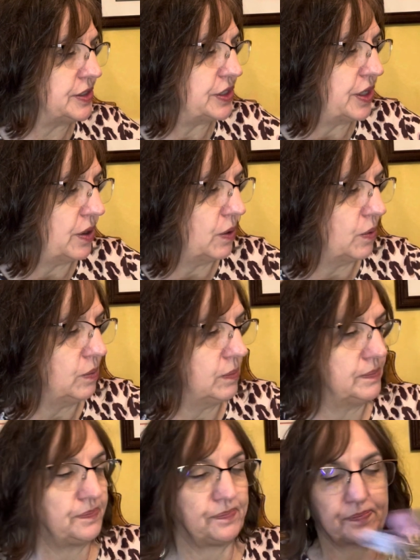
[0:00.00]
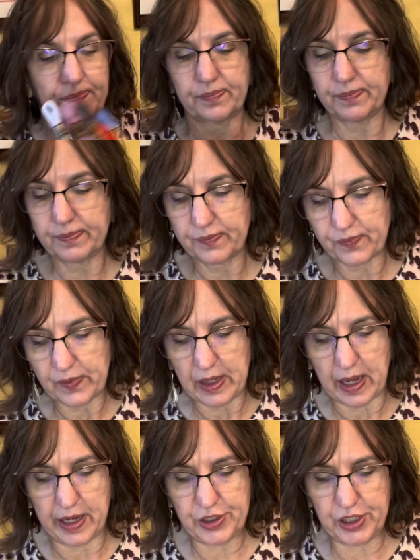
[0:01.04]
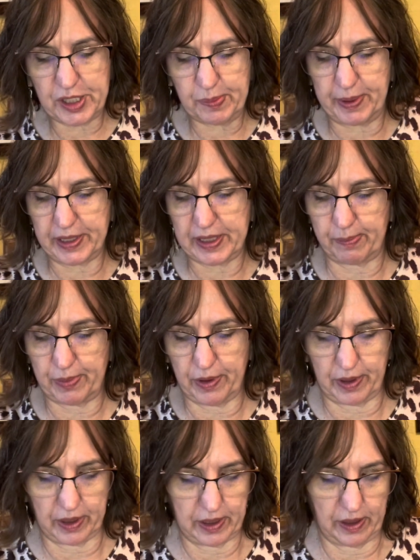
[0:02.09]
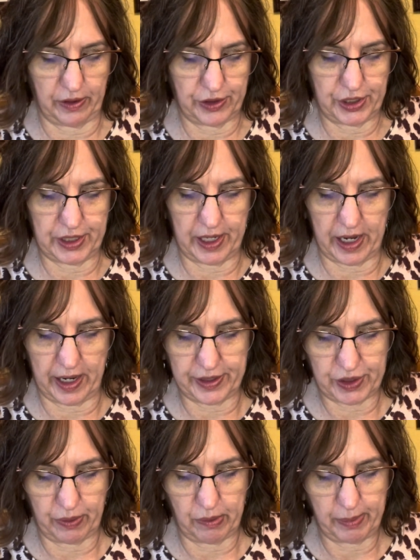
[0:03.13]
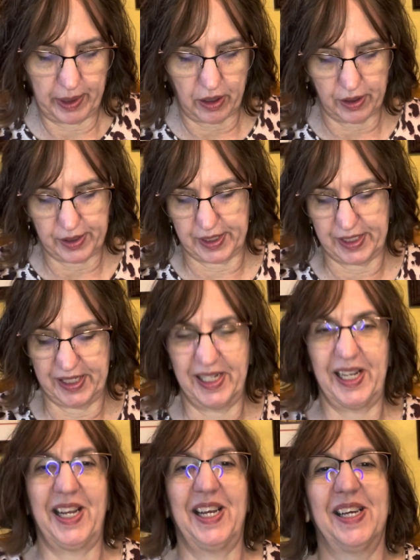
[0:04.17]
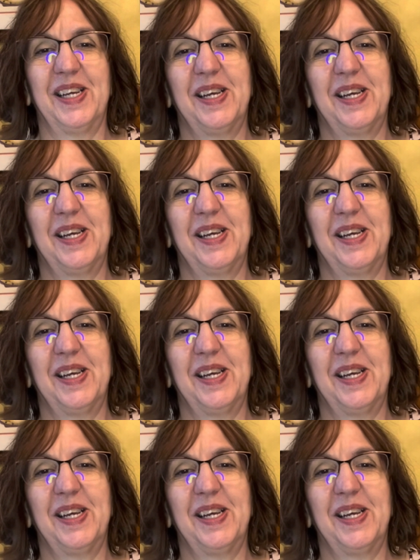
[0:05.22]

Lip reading: so I just picked up all the colors today, so it will be hard to see.